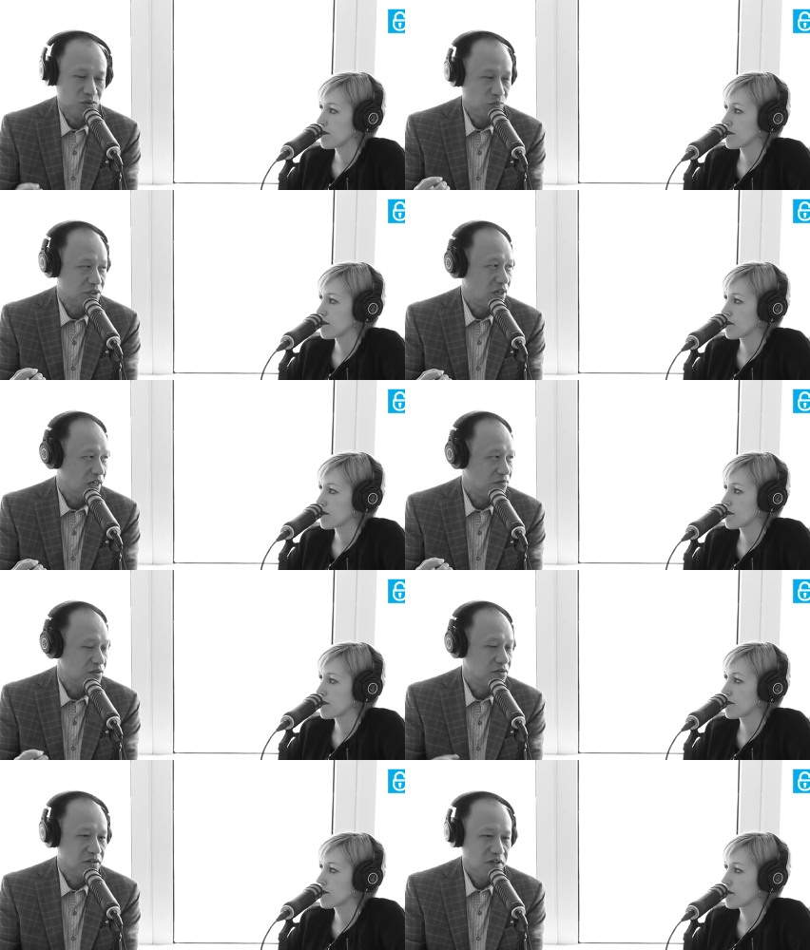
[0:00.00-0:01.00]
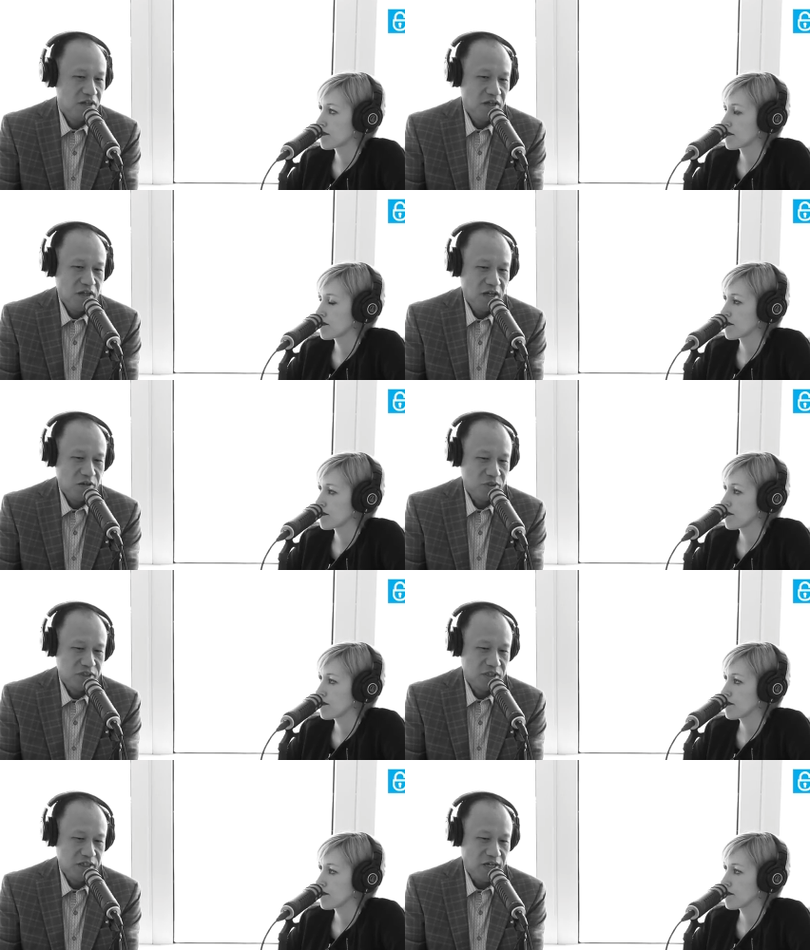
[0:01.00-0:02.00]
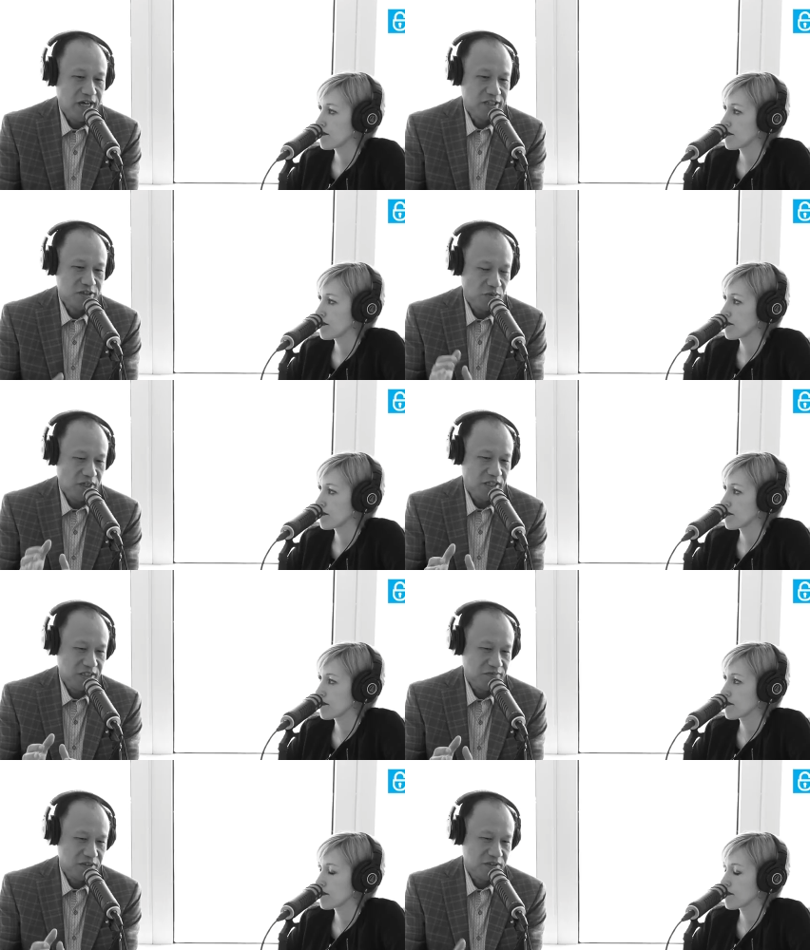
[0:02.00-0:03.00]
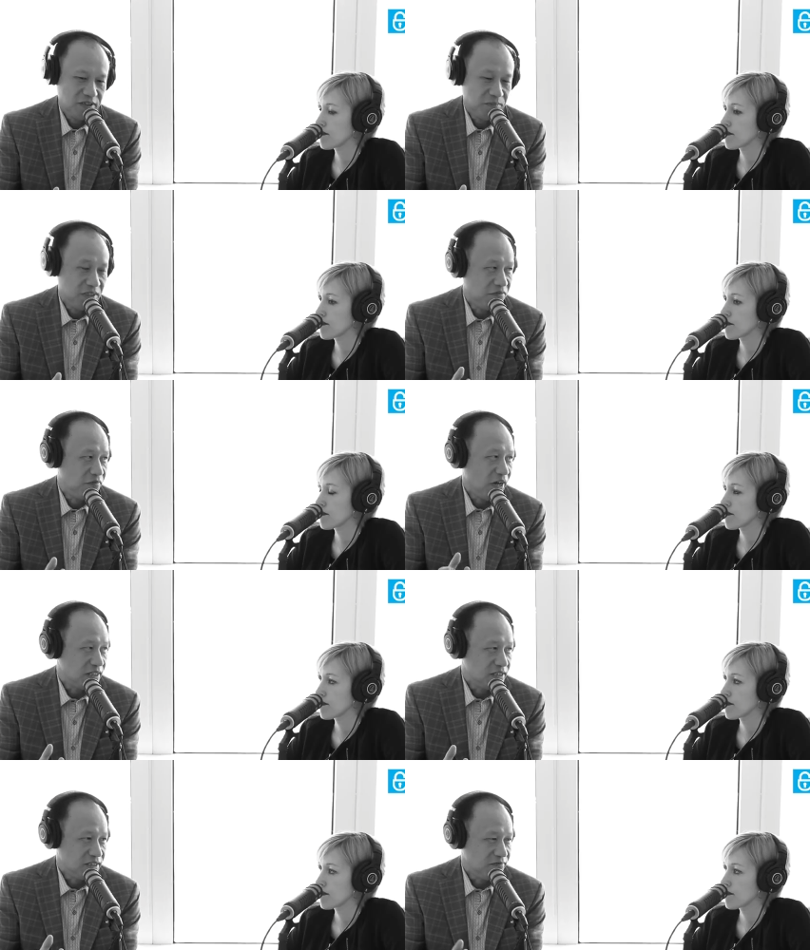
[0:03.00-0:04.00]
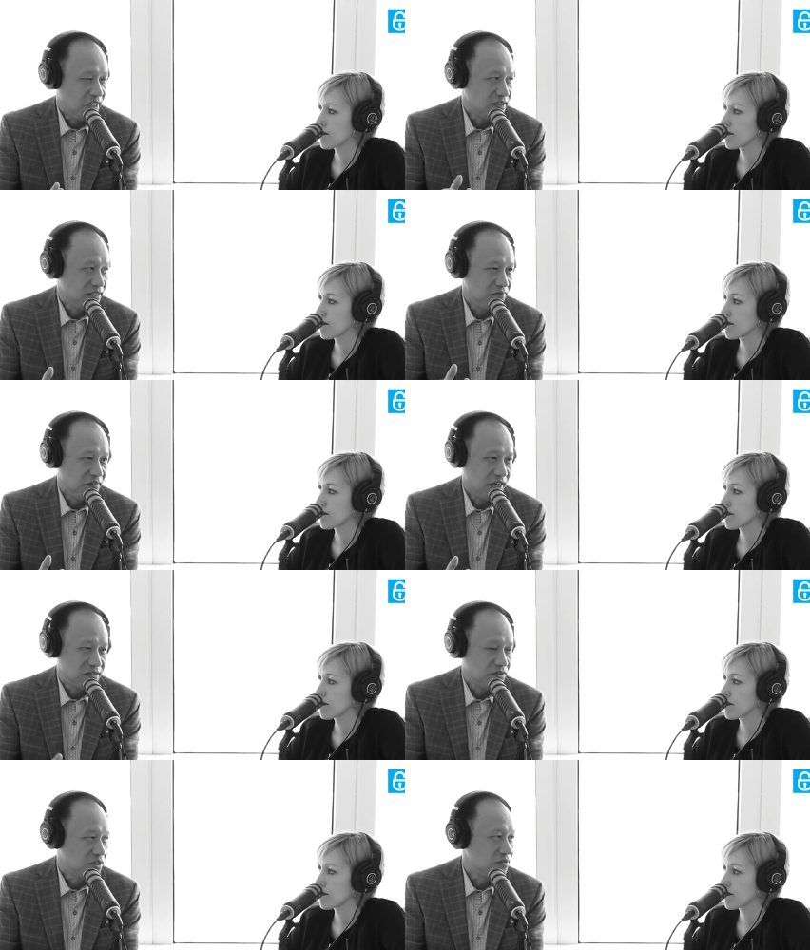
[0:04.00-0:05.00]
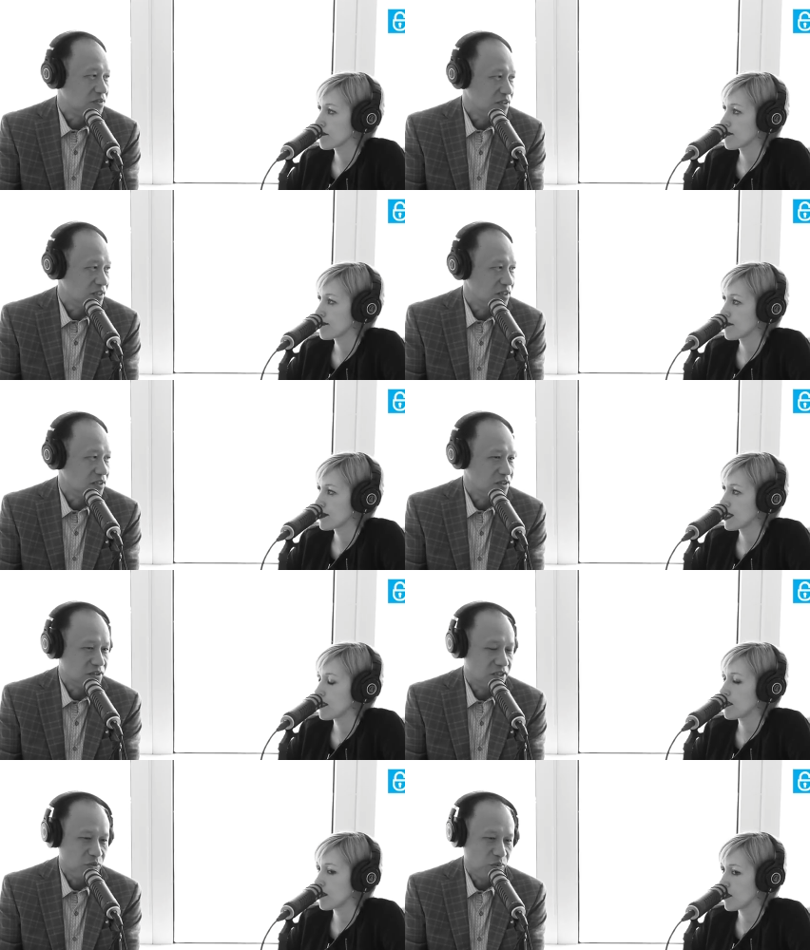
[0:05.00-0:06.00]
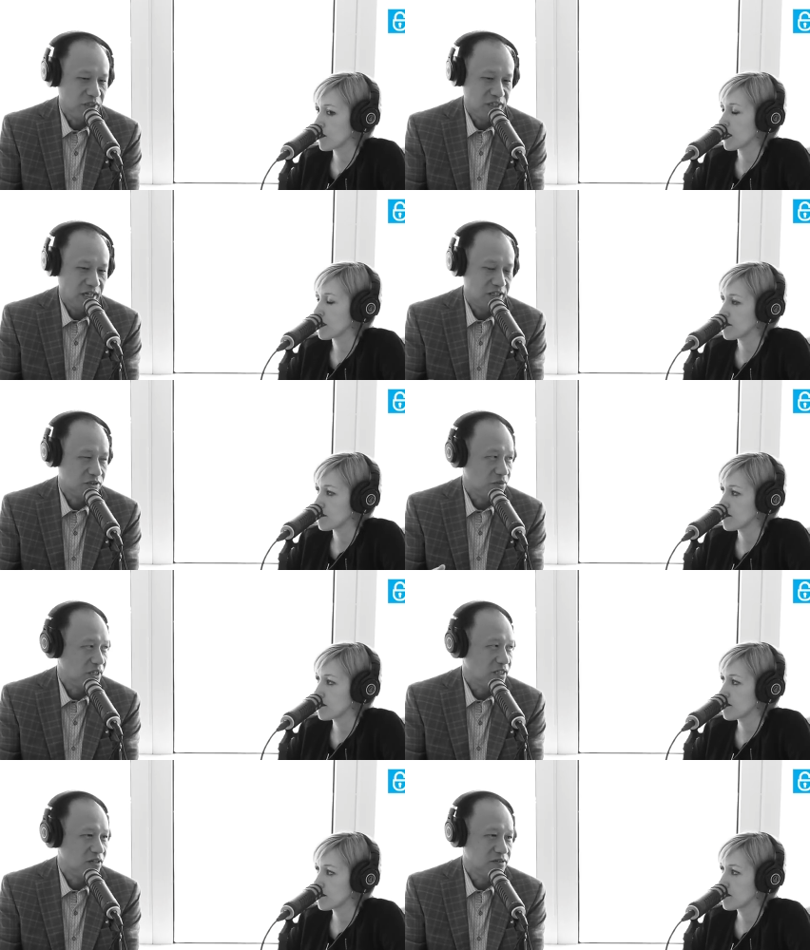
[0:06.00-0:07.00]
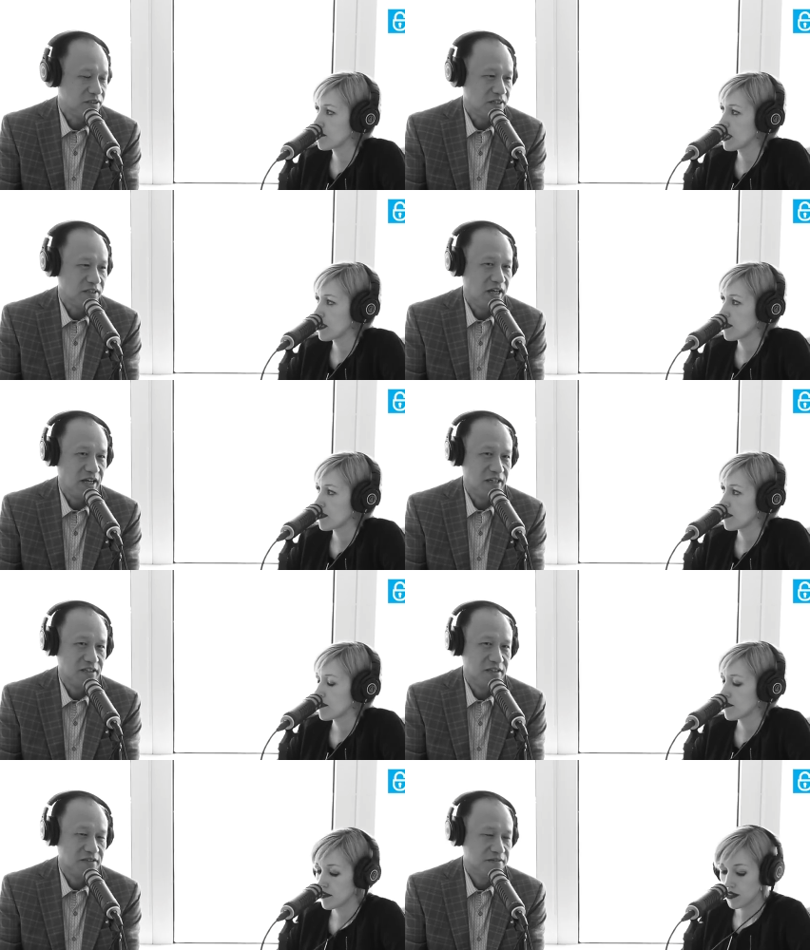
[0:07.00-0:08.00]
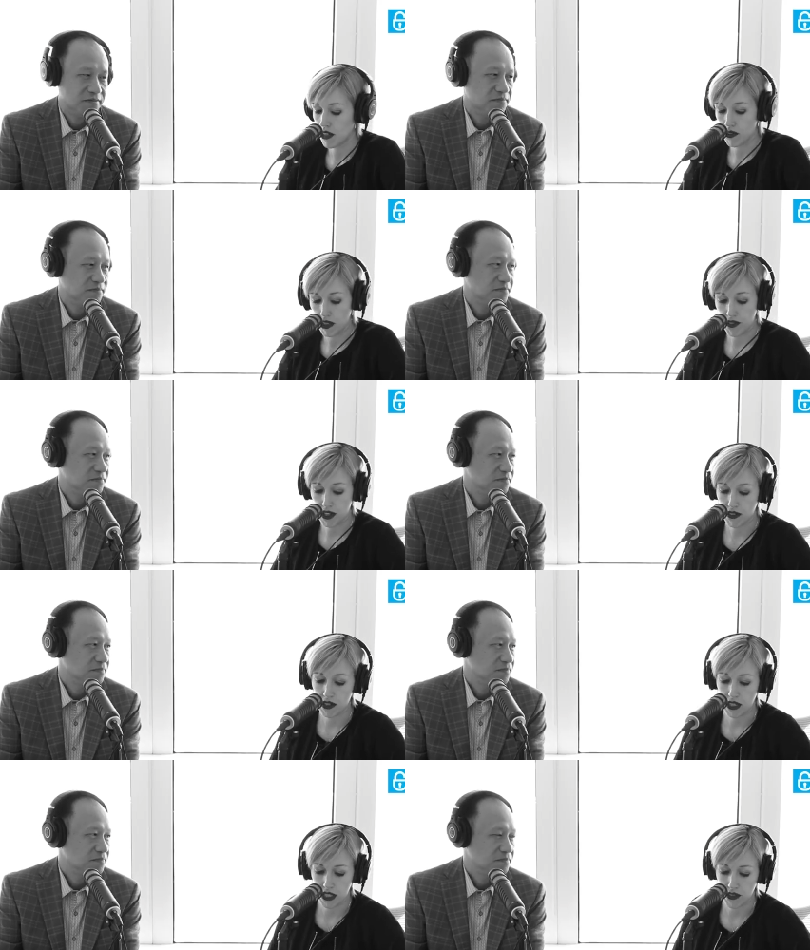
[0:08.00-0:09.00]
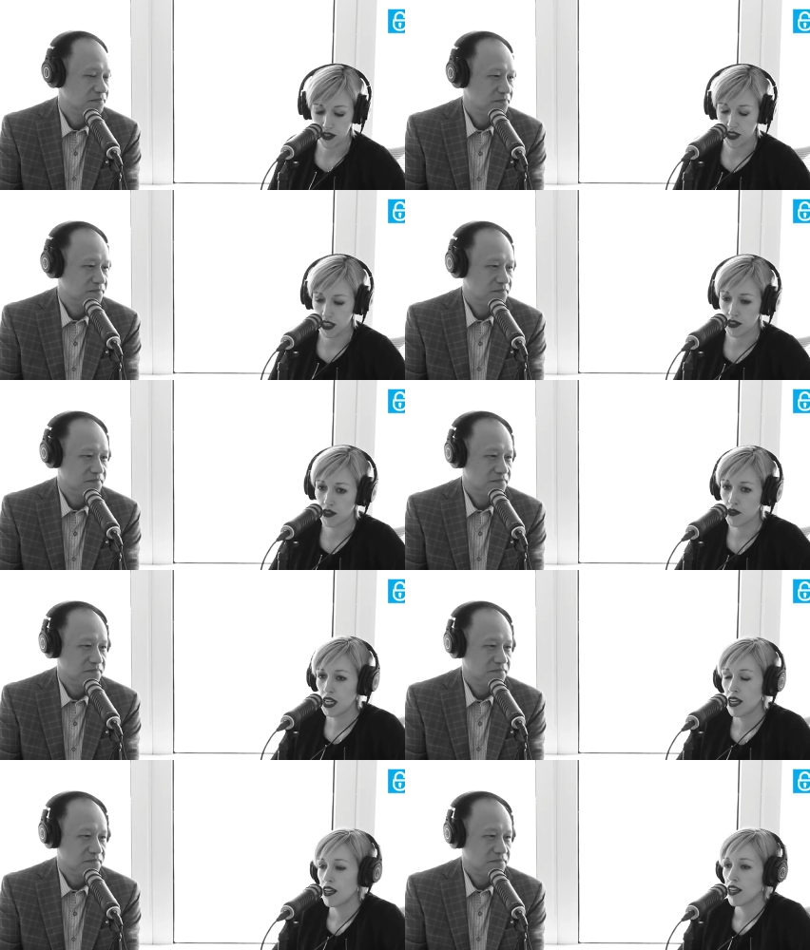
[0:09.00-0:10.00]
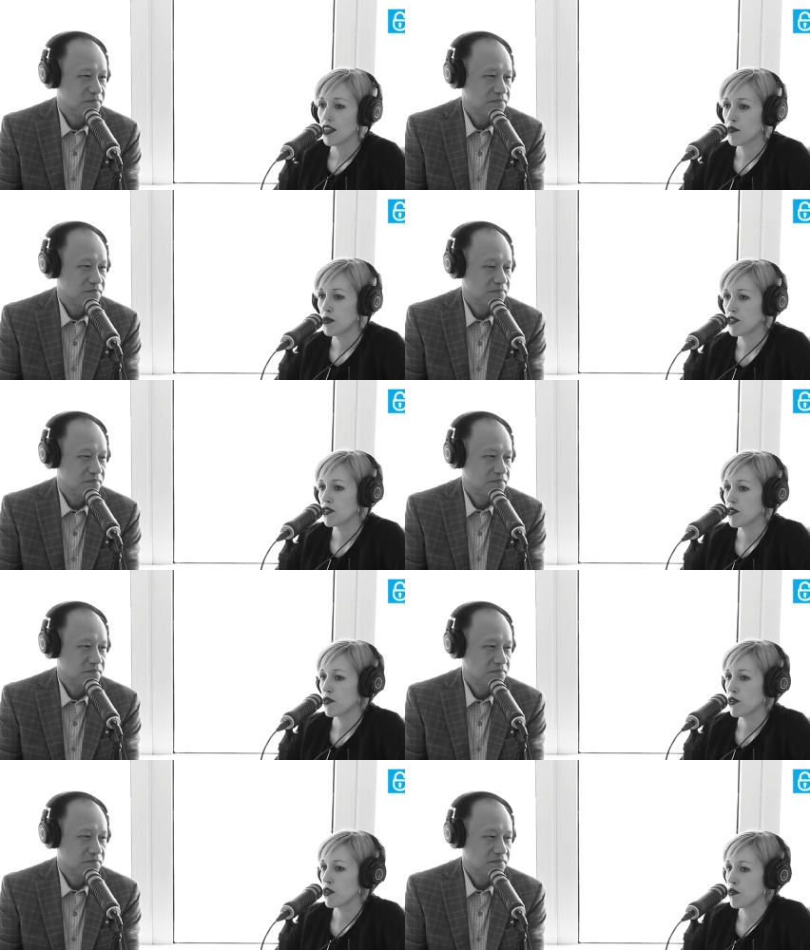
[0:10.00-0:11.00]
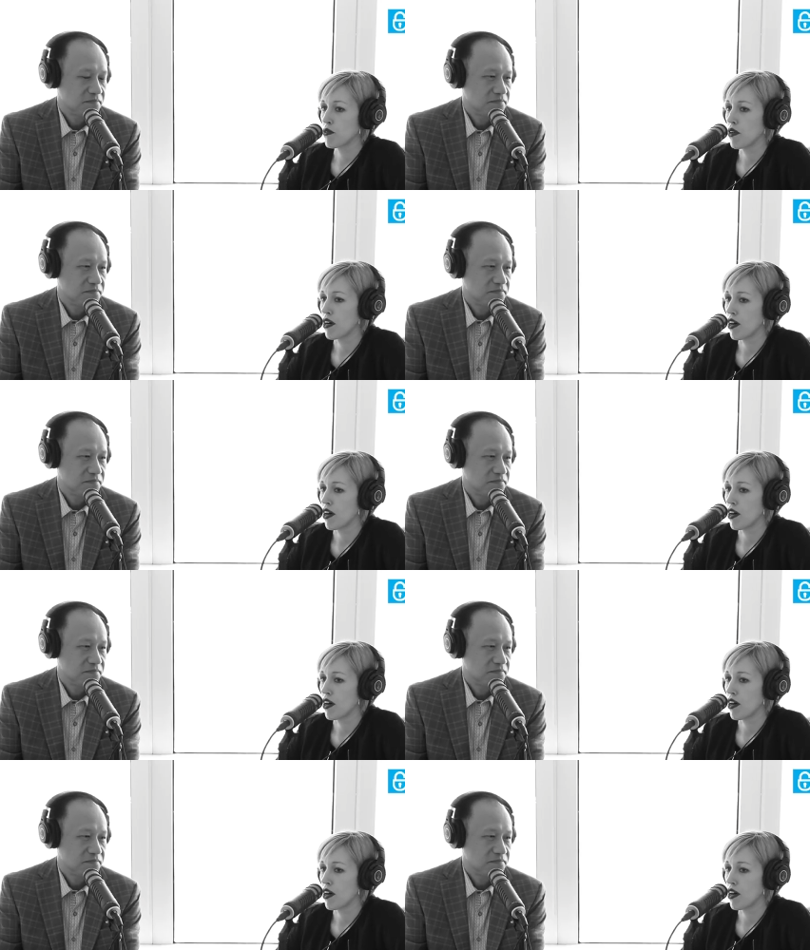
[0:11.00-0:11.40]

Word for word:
Speaker 1: switch level, which can isolate if there's some infected device, infected server there. You can
Speaker 2: quickly isolate all this attack. All right, that's really interesting. So, let me just throw you